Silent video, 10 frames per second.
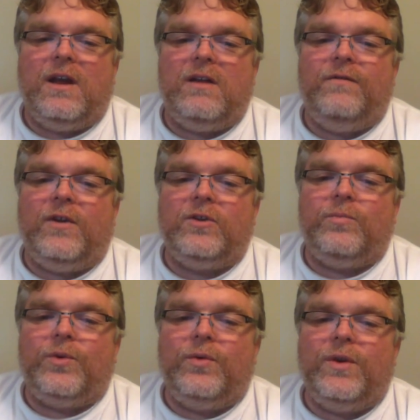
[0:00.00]

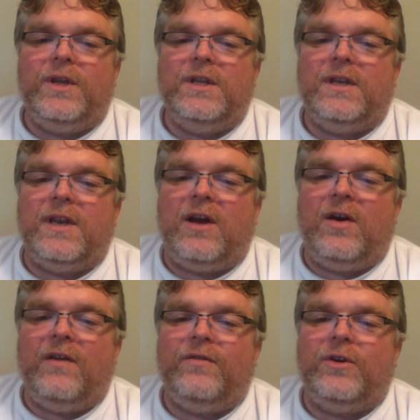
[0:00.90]
Unfiltered Brewing
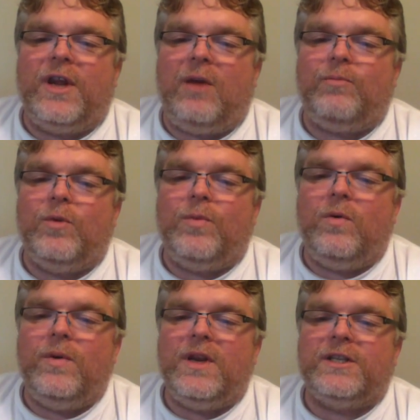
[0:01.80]
now have their tap room
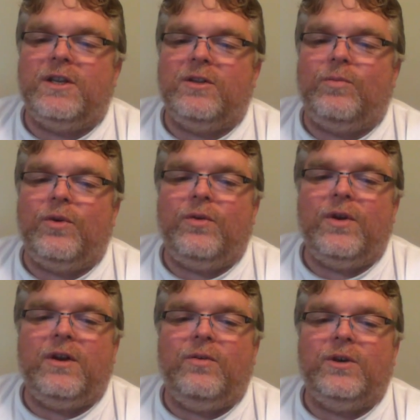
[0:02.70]
open next to the
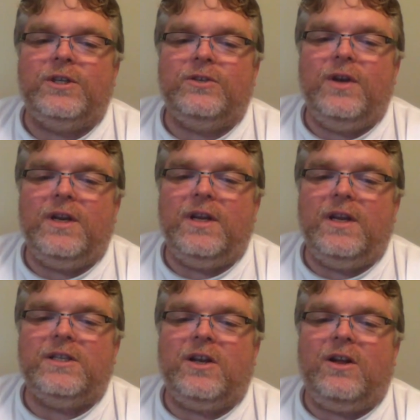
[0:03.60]
brewery on North Street.
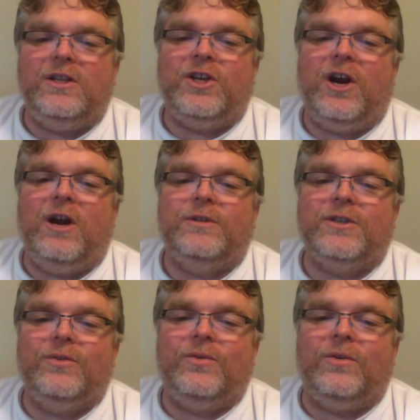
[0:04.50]
It's called Charm
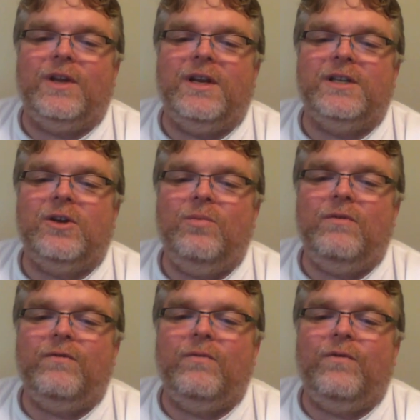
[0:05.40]
School and it's
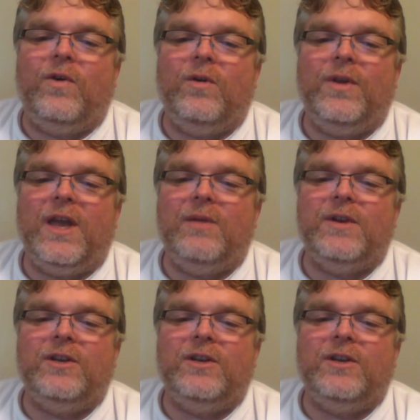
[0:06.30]
open from 4 p.m.